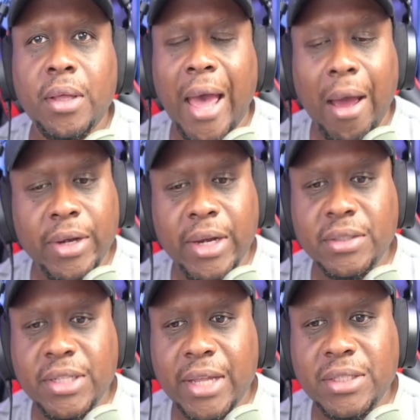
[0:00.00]
Out here in
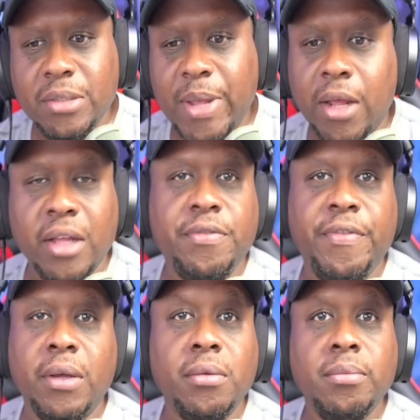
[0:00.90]
Texas, man,
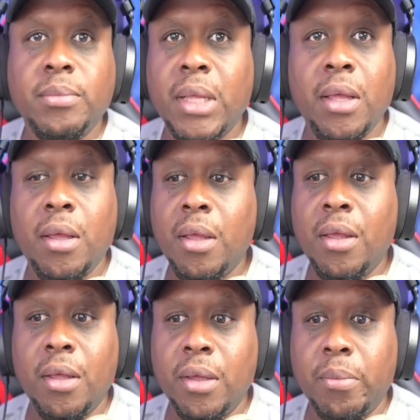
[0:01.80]
Huntsville,
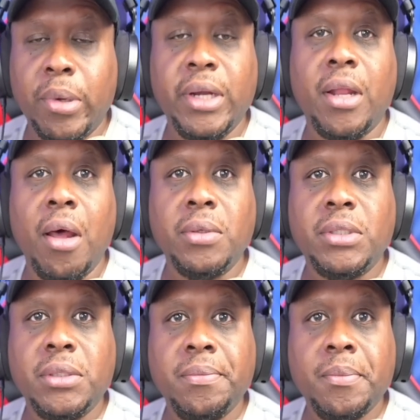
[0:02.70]
pretty close.